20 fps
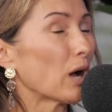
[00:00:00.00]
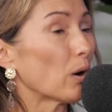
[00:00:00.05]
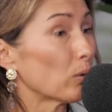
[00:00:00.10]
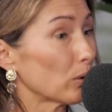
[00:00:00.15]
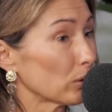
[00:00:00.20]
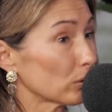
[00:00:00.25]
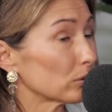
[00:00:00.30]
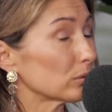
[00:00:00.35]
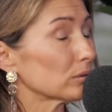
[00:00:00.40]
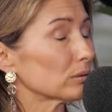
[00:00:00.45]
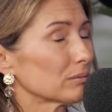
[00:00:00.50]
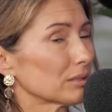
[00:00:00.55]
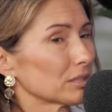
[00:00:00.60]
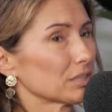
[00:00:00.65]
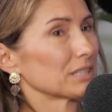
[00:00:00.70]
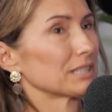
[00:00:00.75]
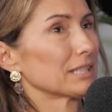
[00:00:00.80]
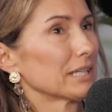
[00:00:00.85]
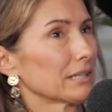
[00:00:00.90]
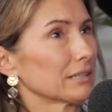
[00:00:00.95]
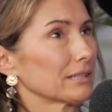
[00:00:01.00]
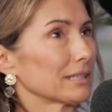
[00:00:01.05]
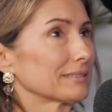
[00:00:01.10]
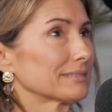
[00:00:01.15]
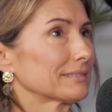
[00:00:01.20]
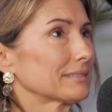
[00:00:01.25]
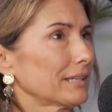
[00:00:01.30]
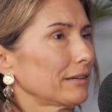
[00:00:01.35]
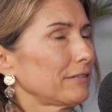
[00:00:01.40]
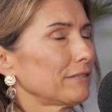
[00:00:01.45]
Well, good question. Yeah,
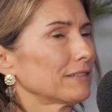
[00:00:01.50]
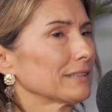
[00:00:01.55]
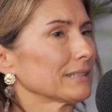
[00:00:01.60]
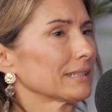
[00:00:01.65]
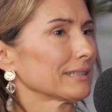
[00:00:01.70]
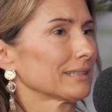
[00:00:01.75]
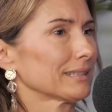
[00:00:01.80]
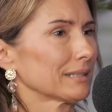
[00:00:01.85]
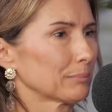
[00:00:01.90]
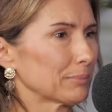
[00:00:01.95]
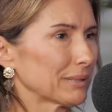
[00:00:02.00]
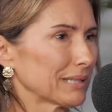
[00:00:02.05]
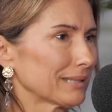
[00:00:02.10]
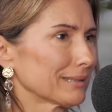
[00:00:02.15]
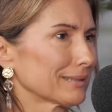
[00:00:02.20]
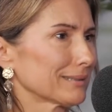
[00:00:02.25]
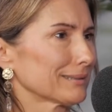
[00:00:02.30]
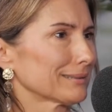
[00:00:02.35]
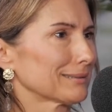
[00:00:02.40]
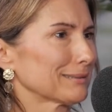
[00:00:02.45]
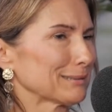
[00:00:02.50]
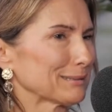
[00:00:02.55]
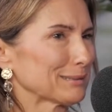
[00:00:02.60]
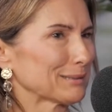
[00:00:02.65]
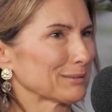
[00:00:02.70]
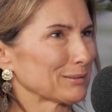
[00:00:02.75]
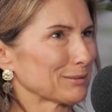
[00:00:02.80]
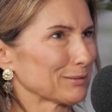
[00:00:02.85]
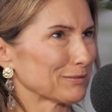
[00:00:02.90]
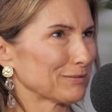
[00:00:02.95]
it's definitely been the
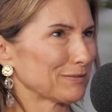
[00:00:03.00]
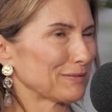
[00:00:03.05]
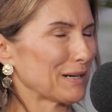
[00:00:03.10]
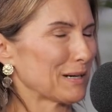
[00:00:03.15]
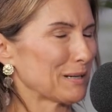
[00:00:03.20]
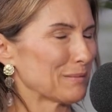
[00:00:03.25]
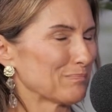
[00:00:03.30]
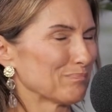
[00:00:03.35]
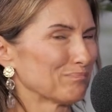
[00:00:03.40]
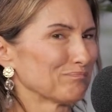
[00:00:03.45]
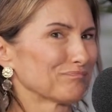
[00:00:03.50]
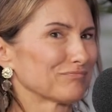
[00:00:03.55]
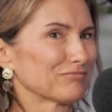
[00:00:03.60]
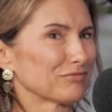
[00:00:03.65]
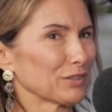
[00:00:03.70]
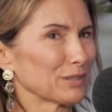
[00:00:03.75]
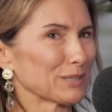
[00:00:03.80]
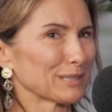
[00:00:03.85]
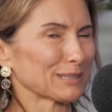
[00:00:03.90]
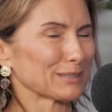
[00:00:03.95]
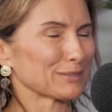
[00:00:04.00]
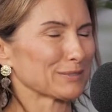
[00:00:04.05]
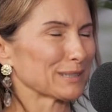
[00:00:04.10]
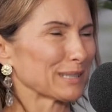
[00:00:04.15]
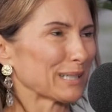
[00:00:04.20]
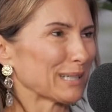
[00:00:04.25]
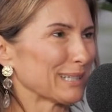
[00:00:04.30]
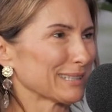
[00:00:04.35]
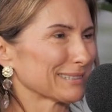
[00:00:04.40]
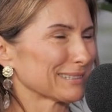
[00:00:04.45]
sort of focus for
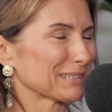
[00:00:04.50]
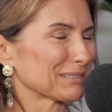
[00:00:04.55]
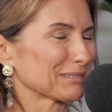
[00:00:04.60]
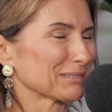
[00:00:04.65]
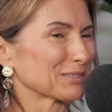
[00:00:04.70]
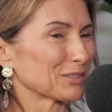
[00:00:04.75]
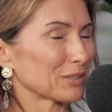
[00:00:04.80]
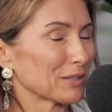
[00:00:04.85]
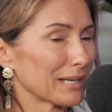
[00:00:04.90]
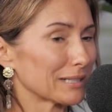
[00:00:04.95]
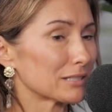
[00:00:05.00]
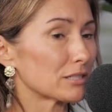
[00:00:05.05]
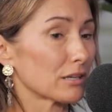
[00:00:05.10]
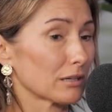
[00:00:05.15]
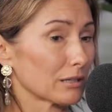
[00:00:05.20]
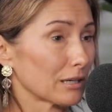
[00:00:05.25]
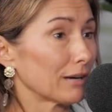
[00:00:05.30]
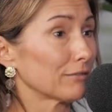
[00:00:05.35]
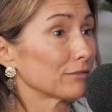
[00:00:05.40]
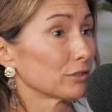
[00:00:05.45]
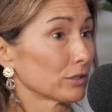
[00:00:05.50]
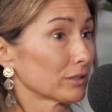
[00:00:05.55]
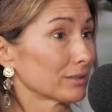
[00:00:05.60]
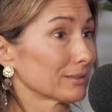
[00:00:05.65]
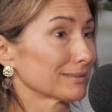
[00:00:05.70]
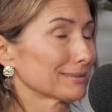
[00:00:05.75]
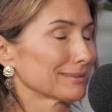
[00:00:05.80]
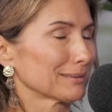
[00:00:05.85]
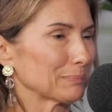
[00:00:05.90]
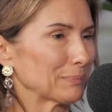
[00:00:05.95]
the last year or so. And I've
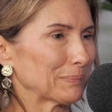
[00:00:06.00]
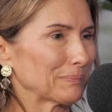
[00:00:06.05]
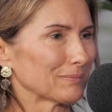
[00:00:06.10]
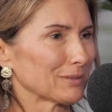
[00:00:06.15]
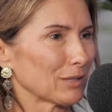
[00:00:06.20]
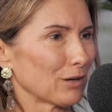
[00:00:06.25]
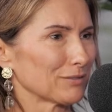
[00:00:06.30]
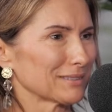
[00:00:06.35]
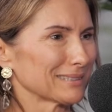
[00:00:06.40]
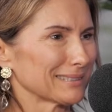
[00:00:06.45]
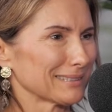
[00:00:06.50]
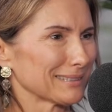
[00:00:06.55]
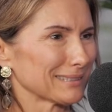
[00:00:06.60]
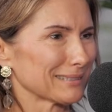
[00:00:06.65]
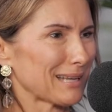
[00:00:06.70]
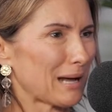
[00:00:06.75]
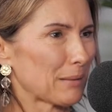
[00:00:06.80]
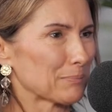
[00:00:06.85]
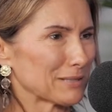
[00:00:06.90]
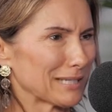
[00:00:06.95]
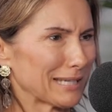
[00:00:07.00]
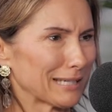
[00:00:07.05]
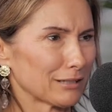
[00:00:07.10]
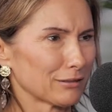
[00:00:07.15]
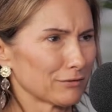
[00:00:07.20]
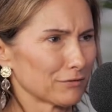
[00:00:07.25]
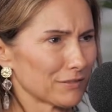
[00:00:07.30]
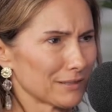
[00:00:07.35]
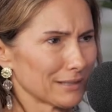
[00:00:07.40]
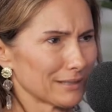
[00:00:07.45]
noticed that obviously the uptake
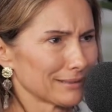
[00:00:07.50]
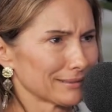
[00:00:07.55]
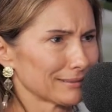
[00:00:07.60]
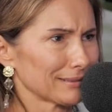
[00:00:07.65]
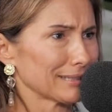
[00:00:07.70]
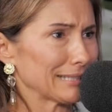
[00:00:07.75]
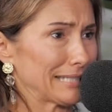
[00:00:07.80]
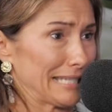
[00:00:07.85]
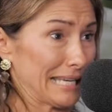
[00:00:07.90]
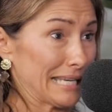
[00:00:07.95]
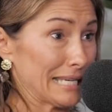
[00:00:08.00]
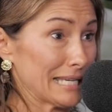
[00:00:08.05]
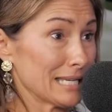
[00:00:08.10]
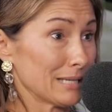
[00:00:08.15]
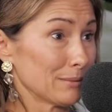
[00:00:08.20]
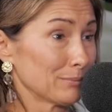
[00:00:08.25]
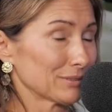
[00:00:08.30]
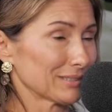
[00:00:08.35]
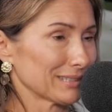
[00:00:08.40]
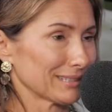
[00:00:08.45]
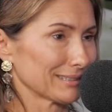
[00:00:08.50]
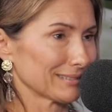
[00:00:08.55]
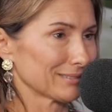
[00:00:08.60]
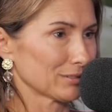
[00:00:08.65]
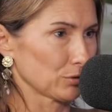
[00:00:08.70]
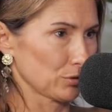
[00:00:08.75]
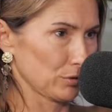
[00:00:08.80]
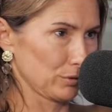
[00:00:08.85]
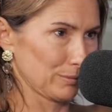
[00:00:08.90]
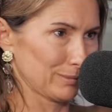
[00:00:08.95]
of things like Teams and
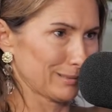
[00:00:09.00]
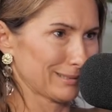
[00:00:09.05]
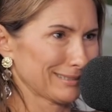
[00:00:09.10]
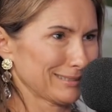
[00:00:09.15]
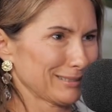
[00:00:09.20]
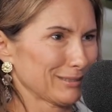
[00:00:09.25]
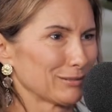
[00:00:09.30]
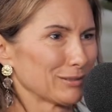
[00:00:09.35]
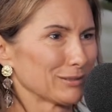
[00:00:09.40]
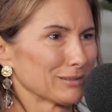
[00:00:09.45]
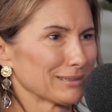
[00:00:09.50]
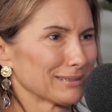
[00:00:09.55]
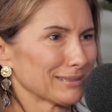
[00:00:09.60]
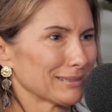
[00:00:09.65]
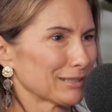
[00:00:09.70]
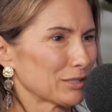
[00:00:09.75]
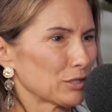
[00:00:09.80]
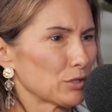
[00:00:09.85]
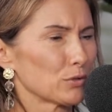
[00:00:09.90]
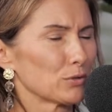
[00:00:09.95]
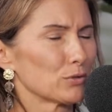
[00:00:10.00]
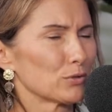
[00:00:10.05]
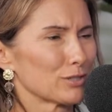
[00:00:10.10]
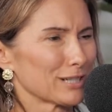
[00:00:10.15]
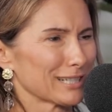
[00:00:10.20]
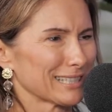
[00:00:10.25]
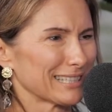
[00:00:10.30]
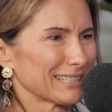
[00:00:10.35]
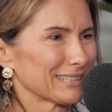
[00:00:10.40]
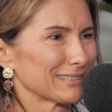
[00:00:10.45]
Zoom and so on
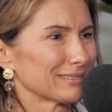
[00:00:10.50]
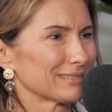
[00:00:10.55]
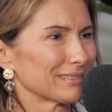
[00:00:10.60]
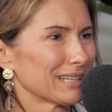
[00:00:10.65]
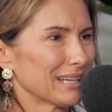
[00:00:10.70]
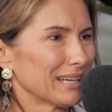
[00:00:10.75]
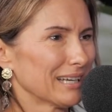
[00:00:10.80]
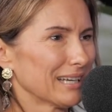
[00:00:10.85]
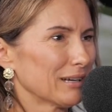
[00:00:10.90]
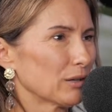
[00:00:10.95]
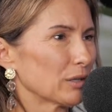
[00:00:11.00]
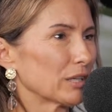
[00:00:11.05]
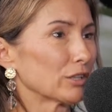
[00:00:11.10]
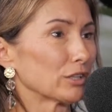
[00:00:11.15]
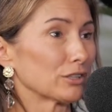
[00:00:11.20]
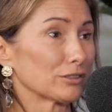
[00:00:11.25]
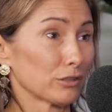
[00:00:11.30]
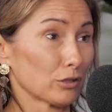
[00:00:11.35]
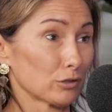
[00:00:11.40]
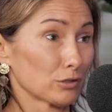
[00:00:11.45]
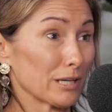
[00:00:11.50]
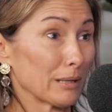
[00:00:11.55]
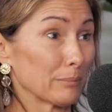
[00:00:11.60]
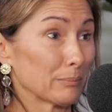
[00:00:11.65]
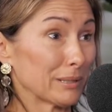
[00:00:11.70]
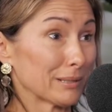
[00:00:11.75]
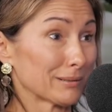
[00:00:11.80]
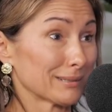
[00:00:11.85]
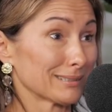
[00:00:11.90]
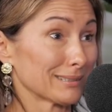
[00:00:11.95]
hugely in these lockdown
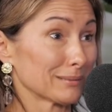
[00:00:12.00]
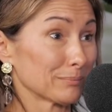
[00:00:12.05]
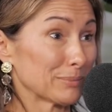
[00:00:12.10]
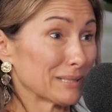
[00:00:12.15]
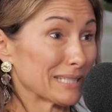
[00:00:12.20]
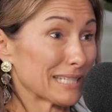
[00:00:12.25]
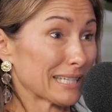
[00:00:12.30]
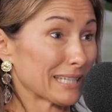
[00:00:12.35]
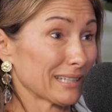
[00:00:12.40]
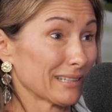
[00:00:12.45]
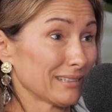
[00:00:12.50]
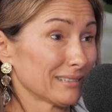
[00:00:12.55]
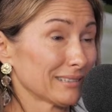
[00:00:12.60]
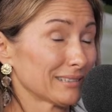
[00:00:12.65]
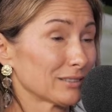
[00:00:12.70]
periods in particular.